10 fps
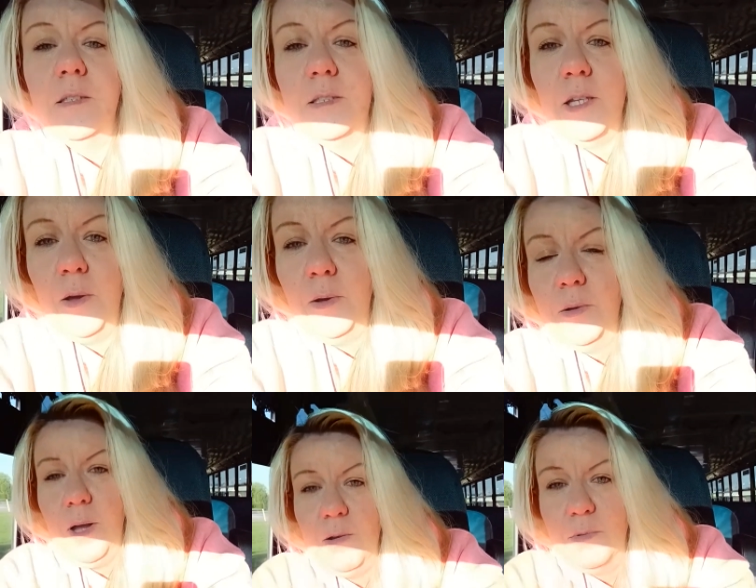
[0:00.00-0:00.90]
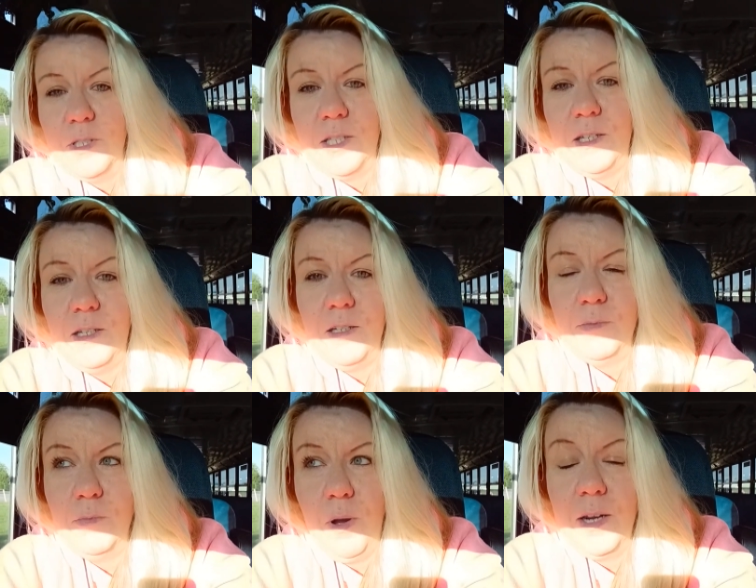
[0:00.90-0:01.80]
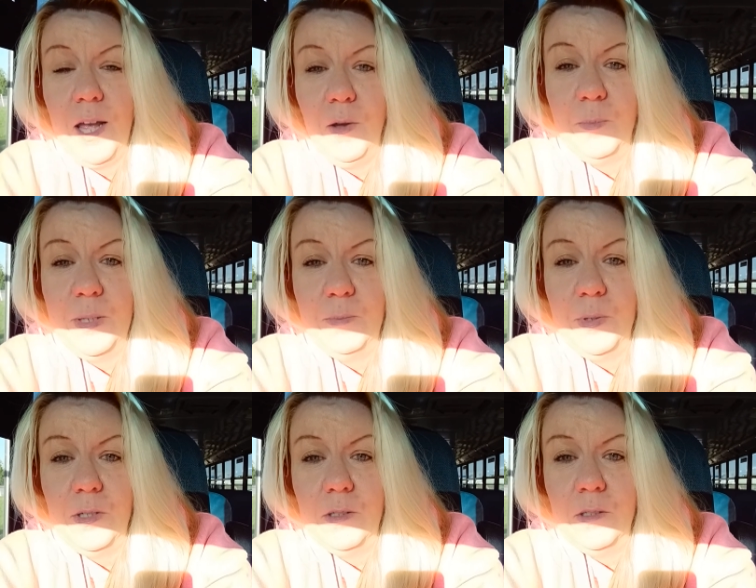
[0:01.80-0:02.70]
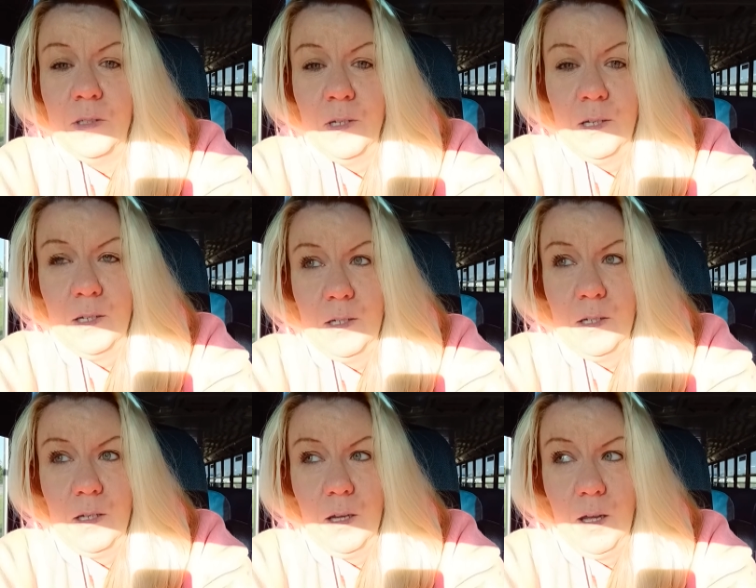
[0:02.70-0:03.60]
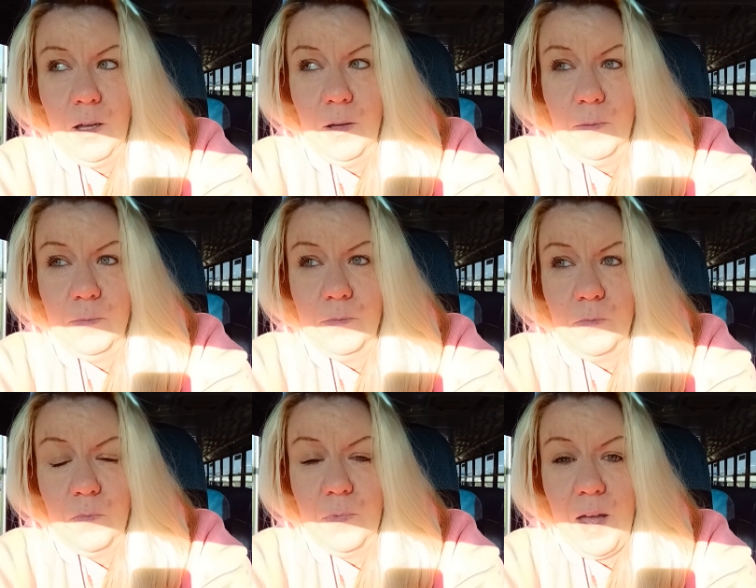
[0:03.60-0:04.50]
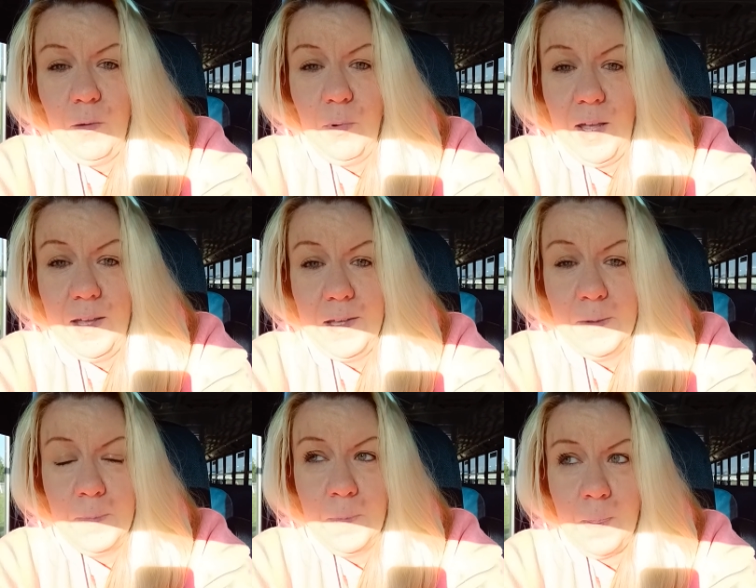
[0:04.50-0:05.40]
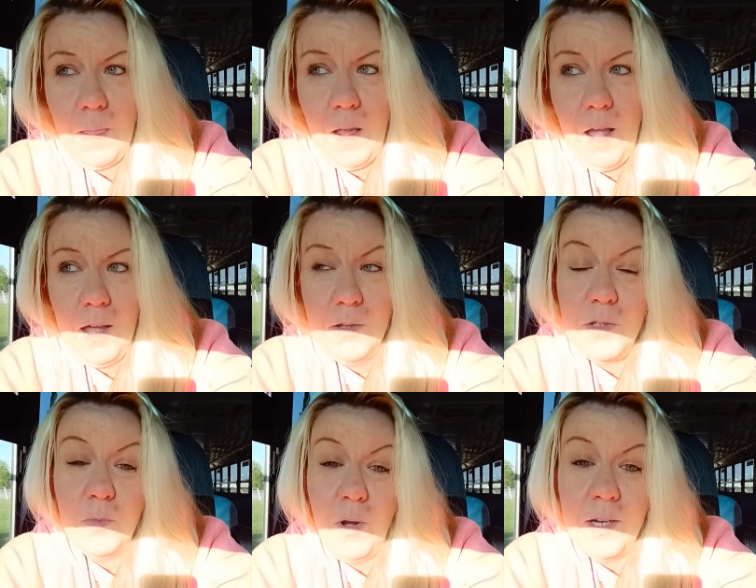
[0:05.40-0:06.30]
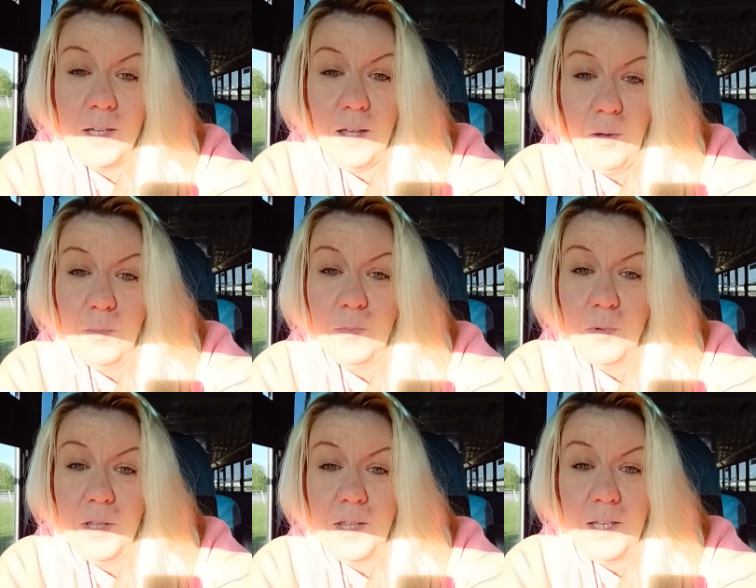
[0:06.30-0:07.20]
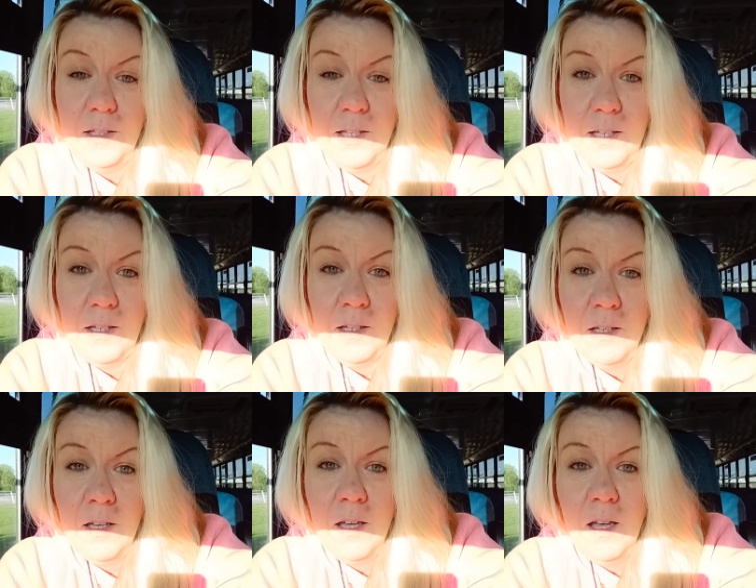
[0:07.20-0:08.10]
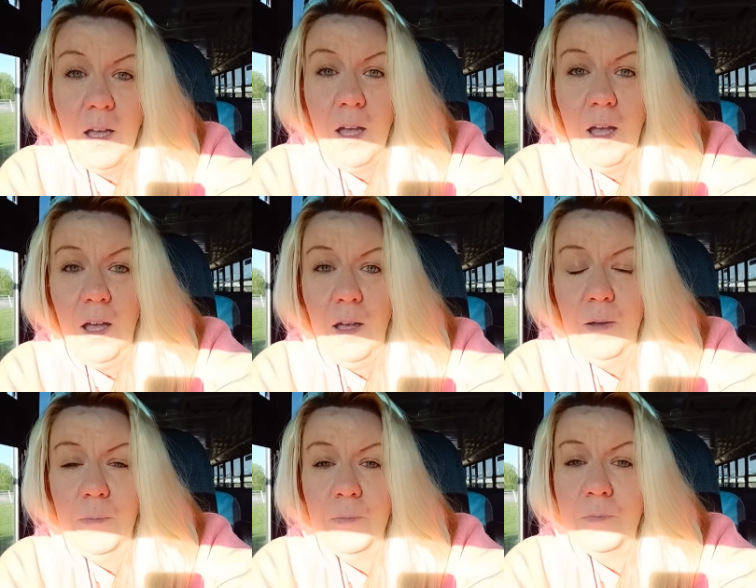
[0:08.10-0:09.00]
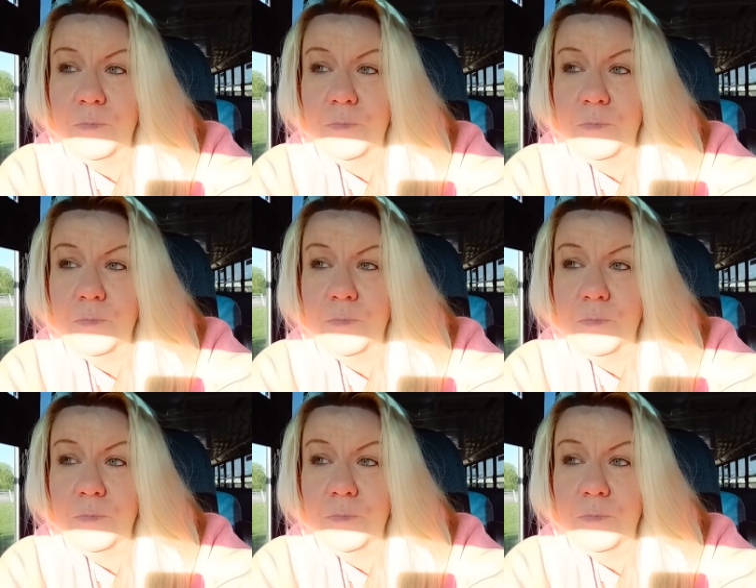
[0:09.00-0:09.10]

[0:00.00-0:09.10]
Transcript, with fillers: so I really want to help people um, that way. I also want to help with healing. Um,